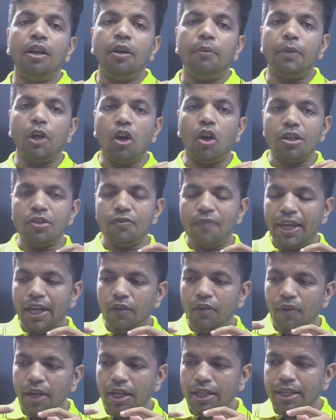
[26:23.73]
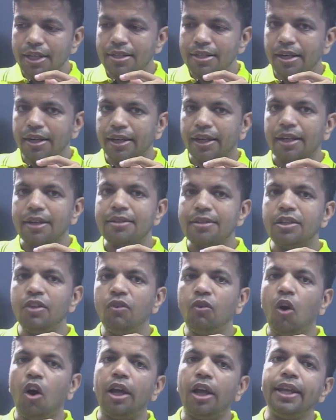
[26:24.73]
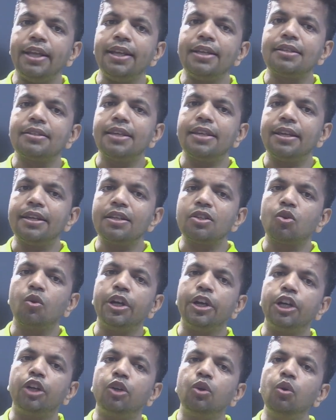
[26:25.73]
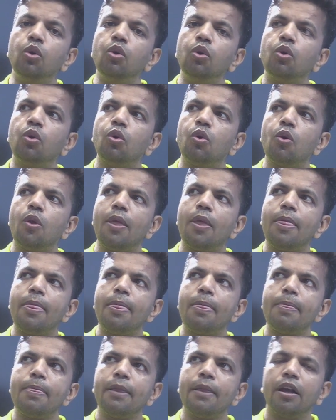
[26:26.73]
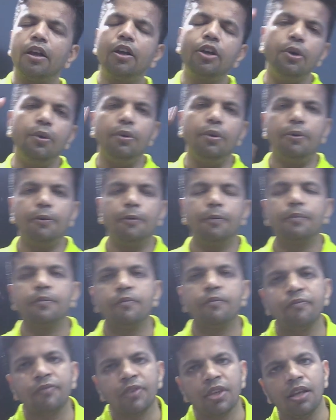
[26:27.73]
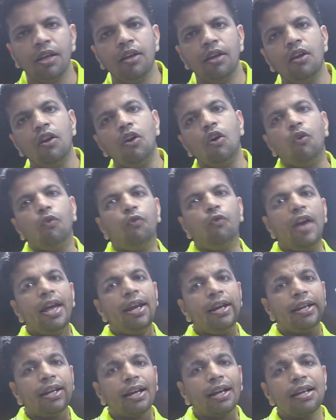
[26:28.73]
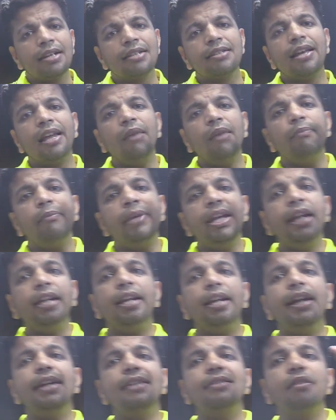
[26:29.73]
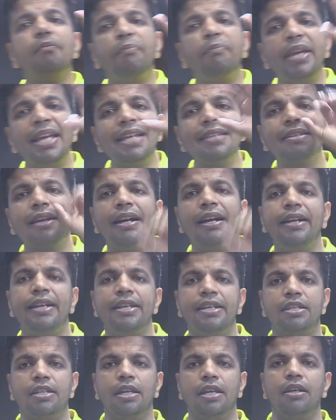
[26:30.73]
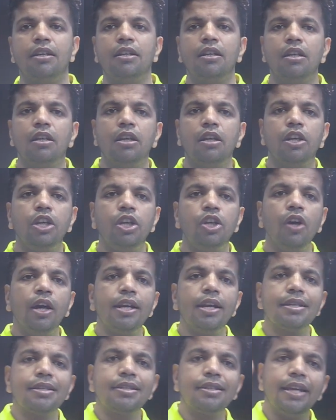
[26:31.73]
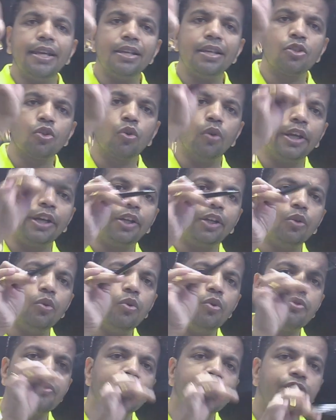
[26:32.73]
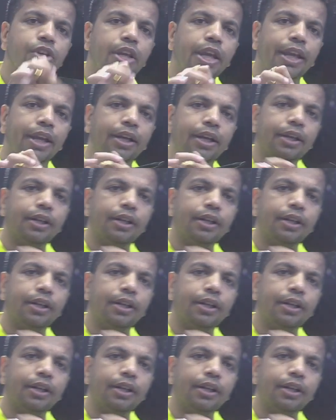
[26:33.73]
Because whenever there is a recursive calling, stack is going to grow. When recursion meet its base condition, your stack is going to shrink.